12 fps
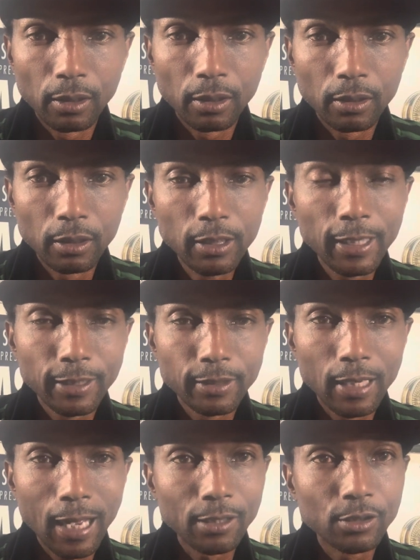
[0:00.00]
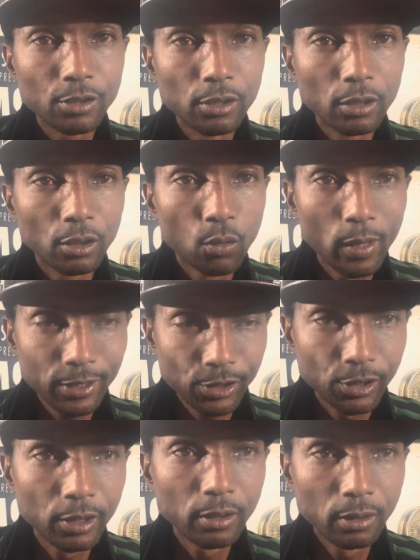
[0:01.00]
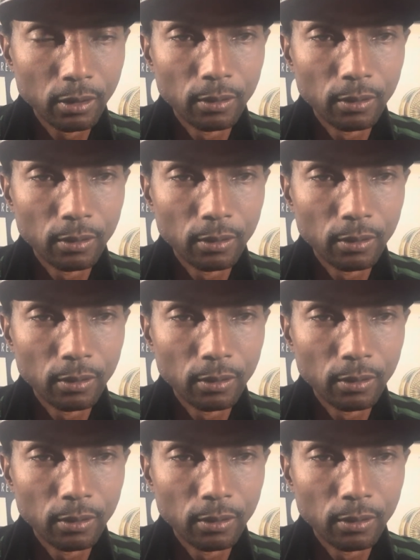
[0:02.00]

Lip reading: he acknowledged the question